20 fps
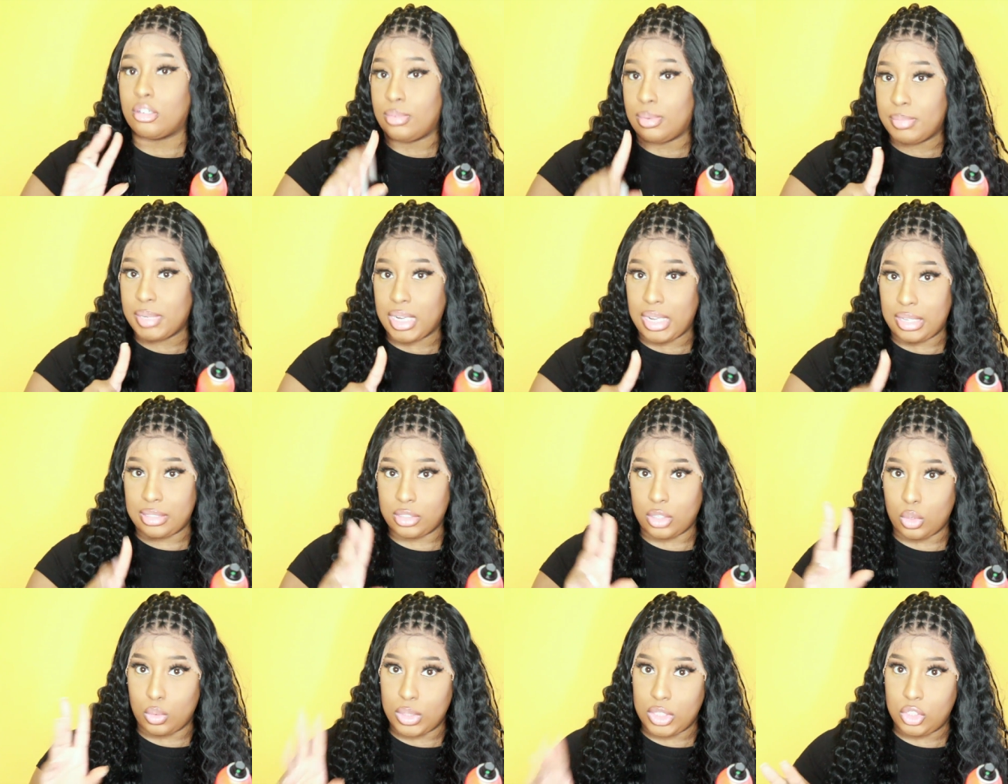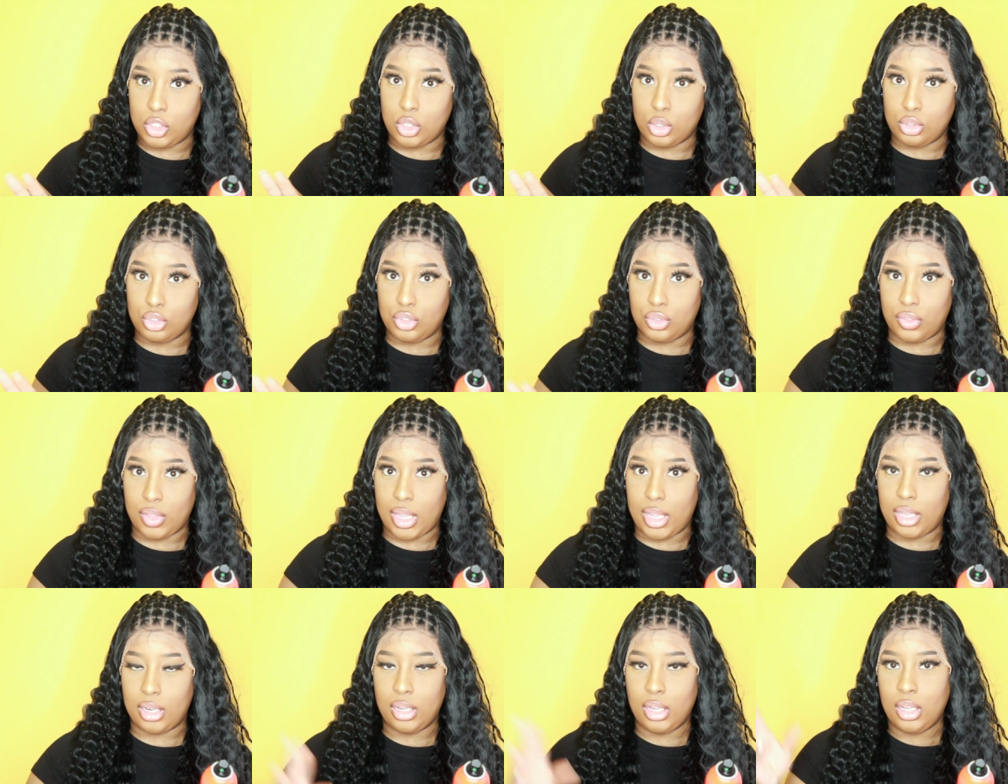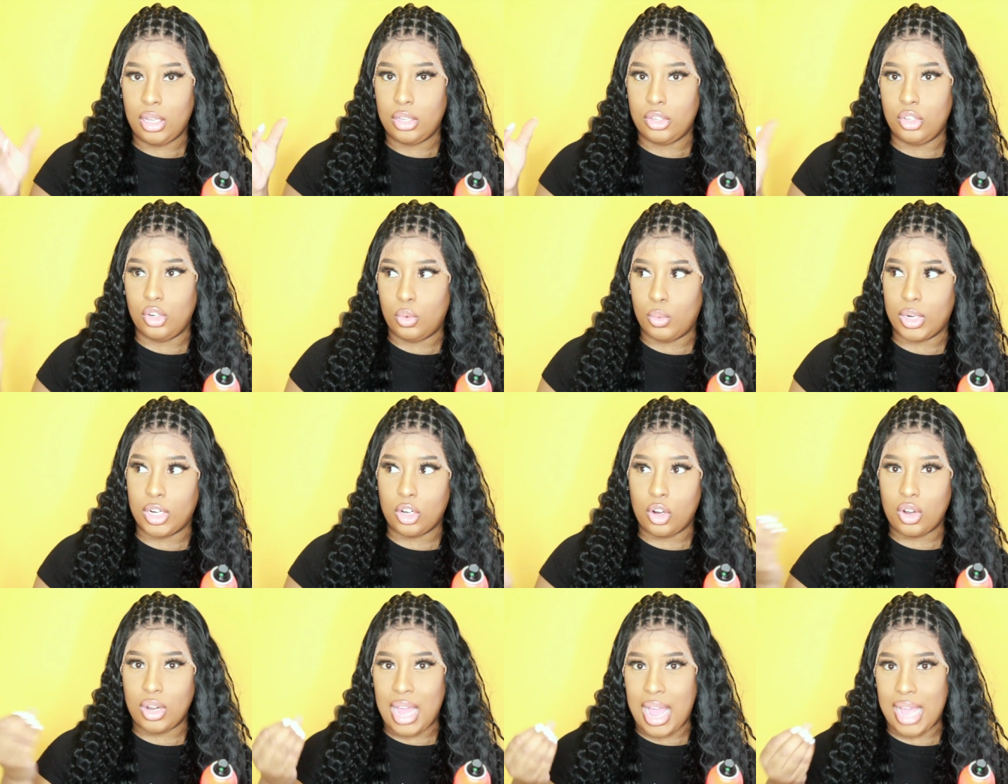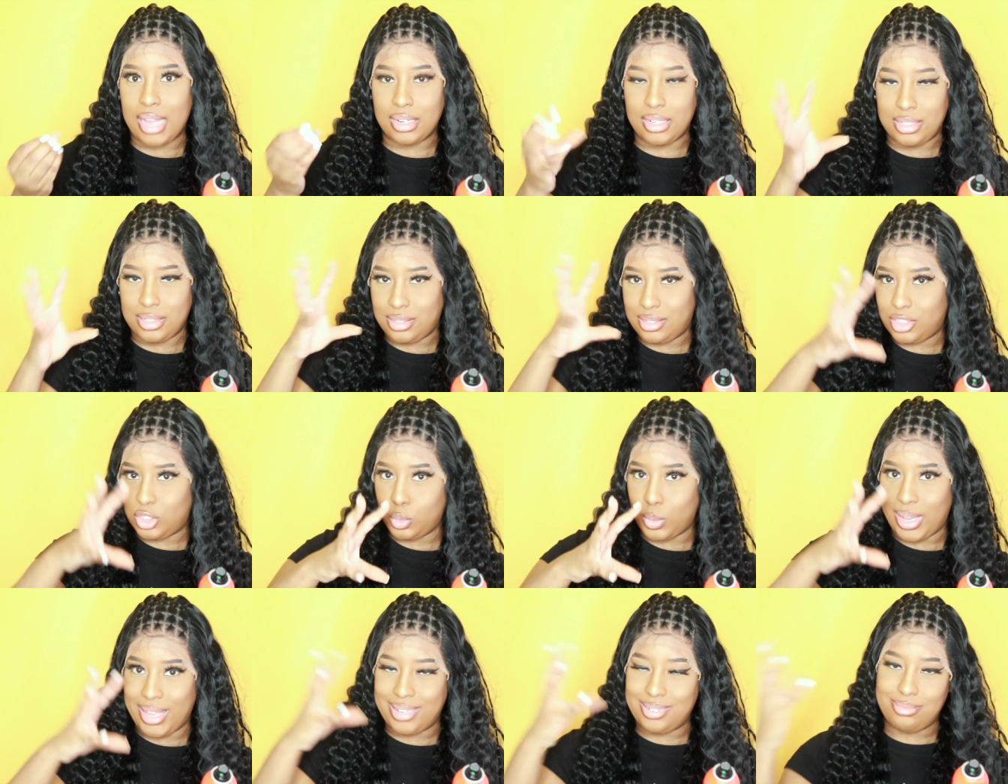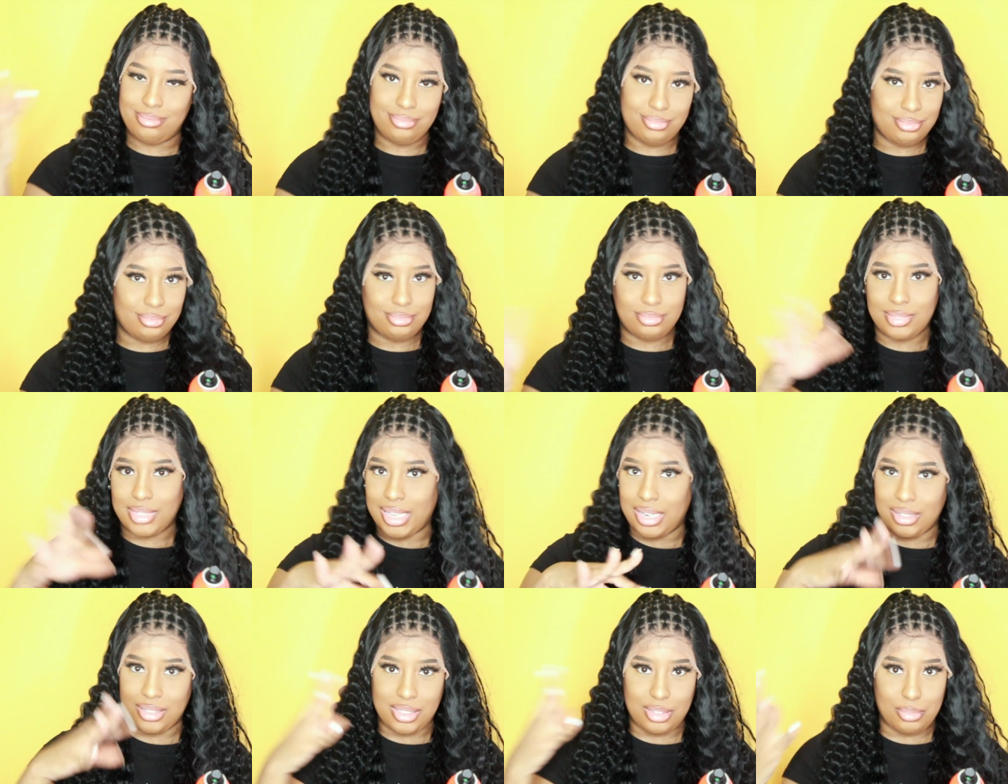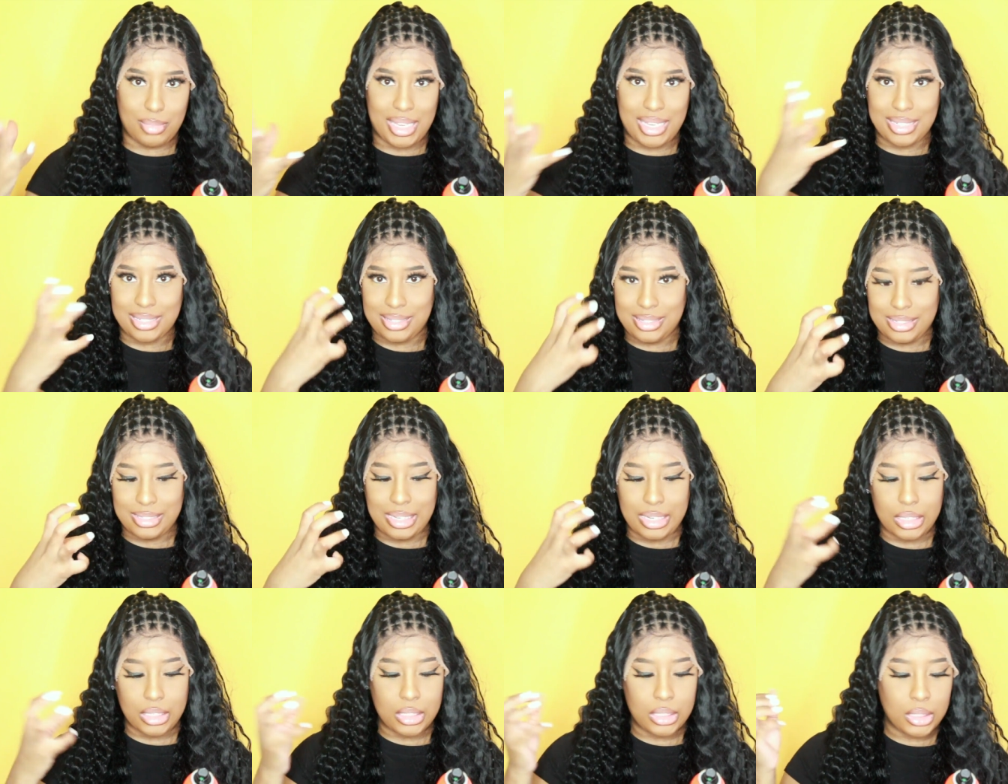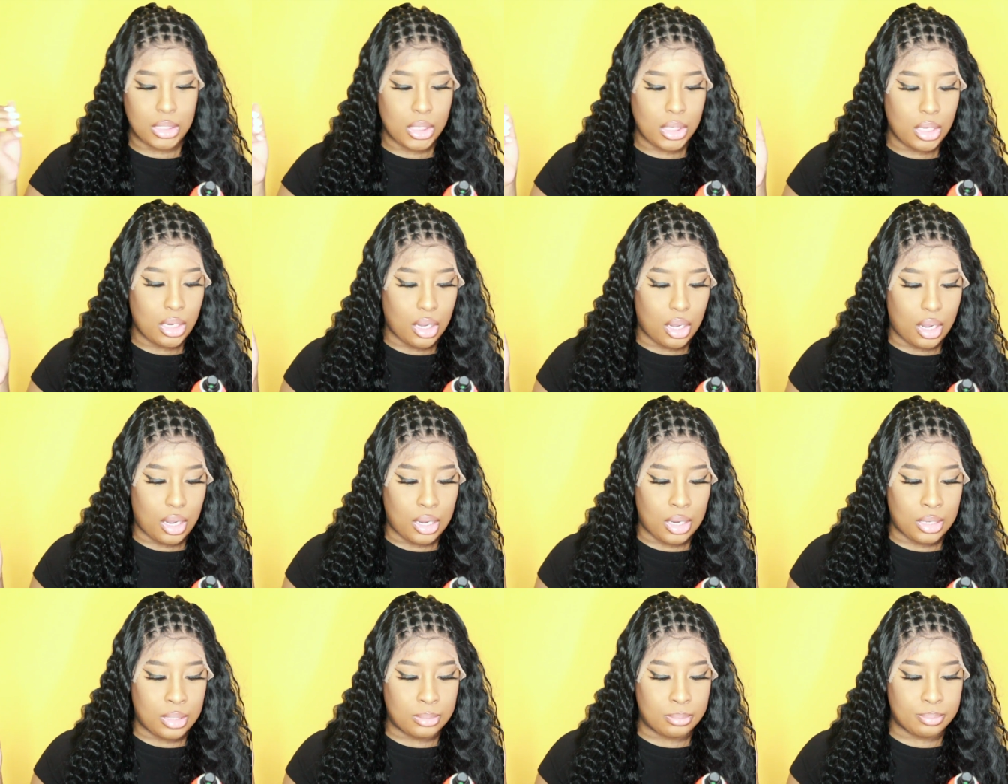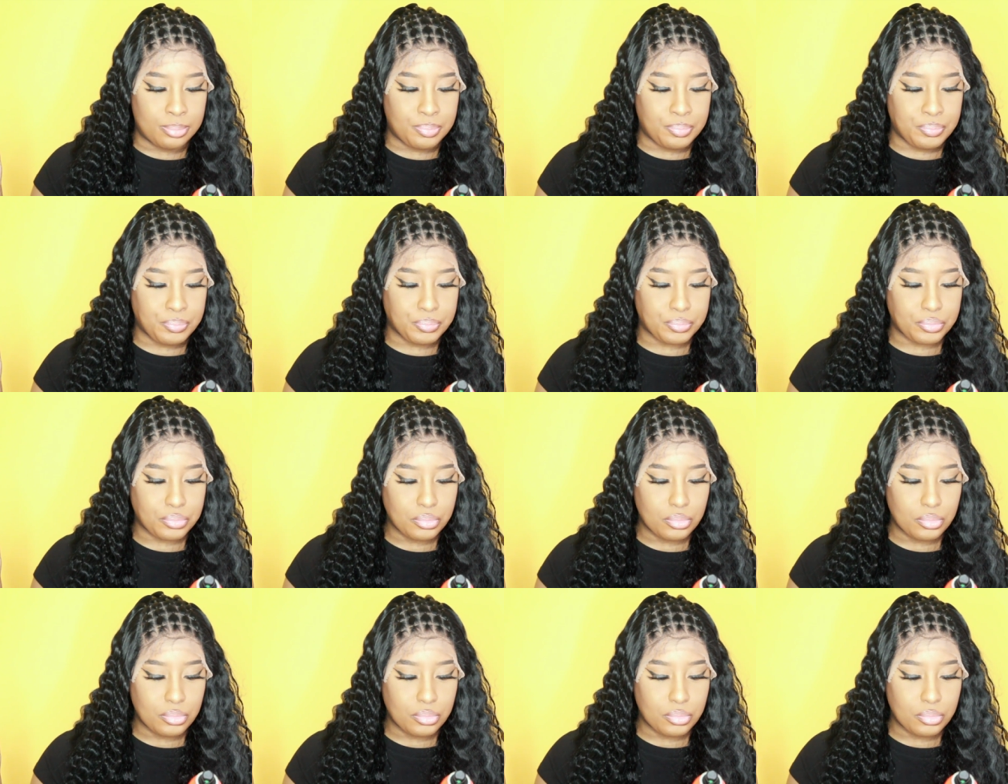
Remember guys, I always told you that. You don't want it on hot, because sweat, that doesn't make it stick. Um,